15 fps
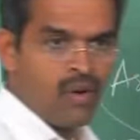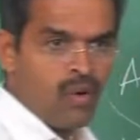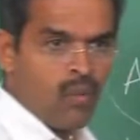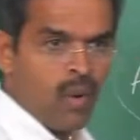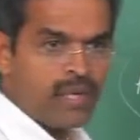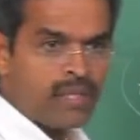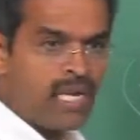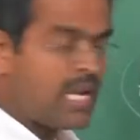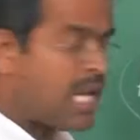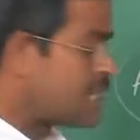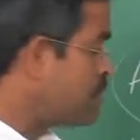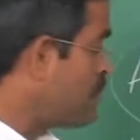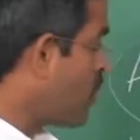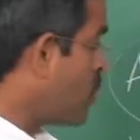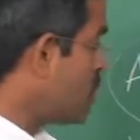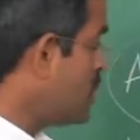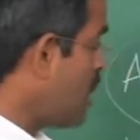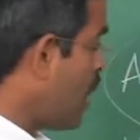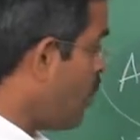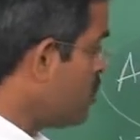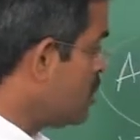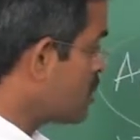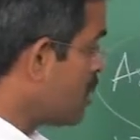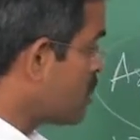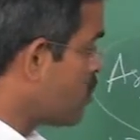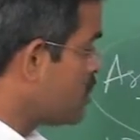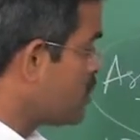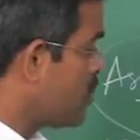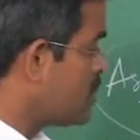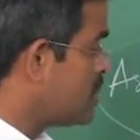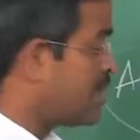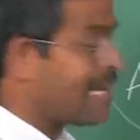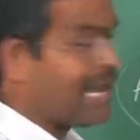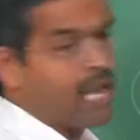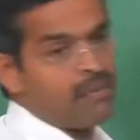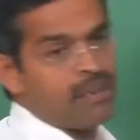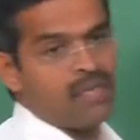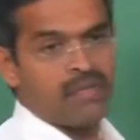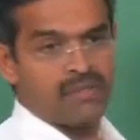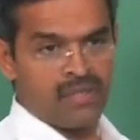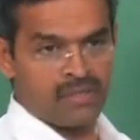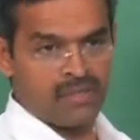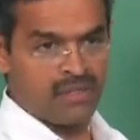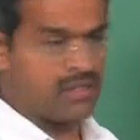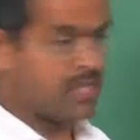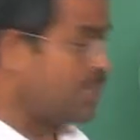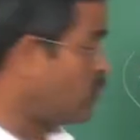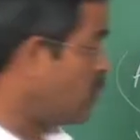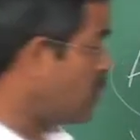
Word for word: One can ask me a question how this conclusion was derived by the researchers. It